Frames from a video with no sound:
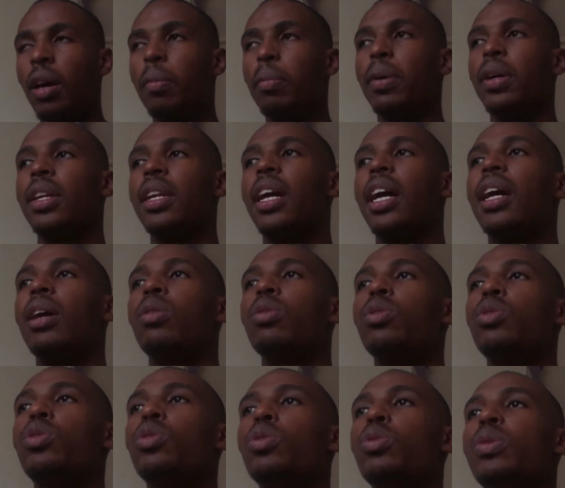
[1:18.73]
But how
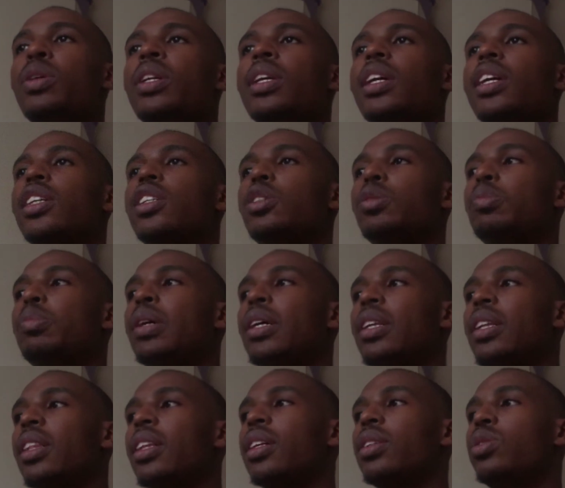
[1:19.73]
do we
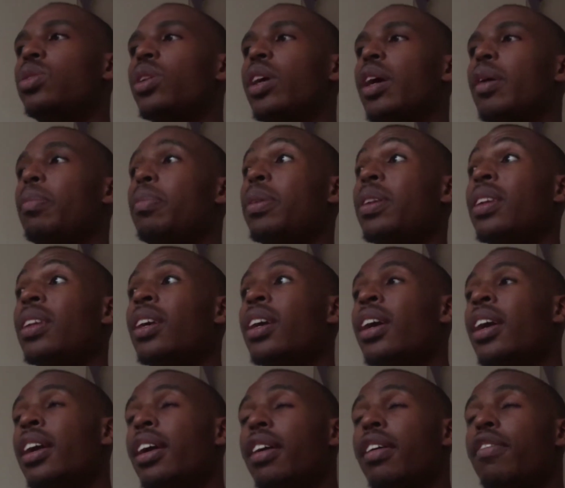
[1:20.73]
expect that to happen
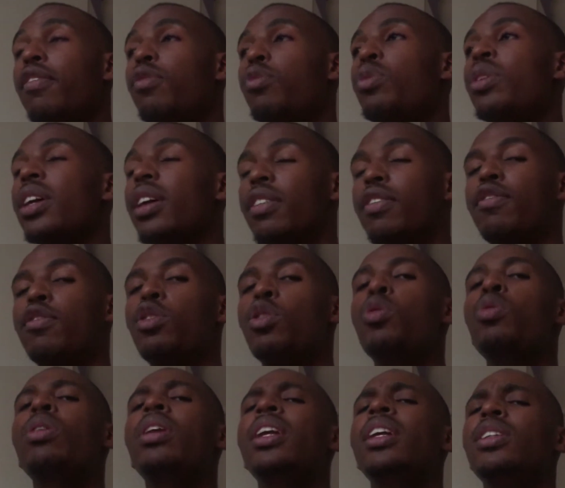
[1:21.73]
if we have no
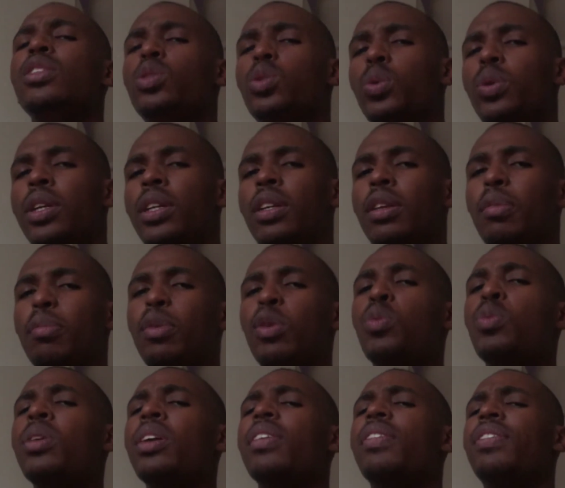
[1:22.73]
link to it, but
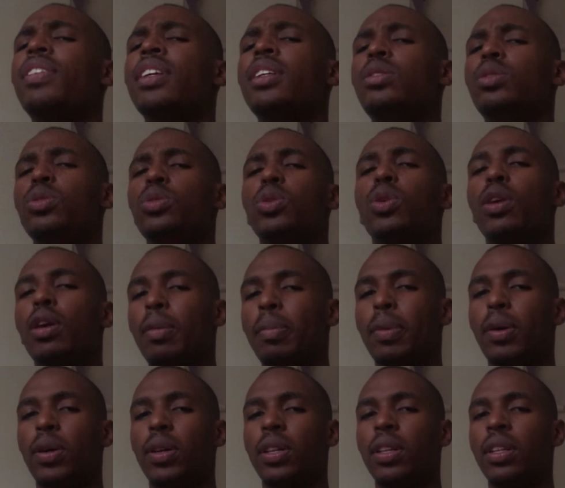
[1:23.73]
we are afraid to talk
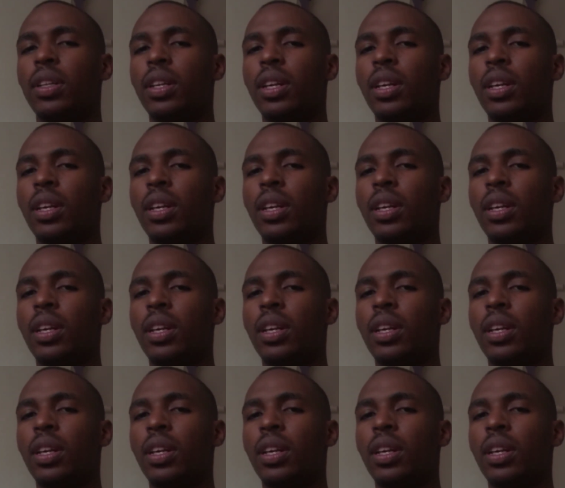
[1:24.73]
about it?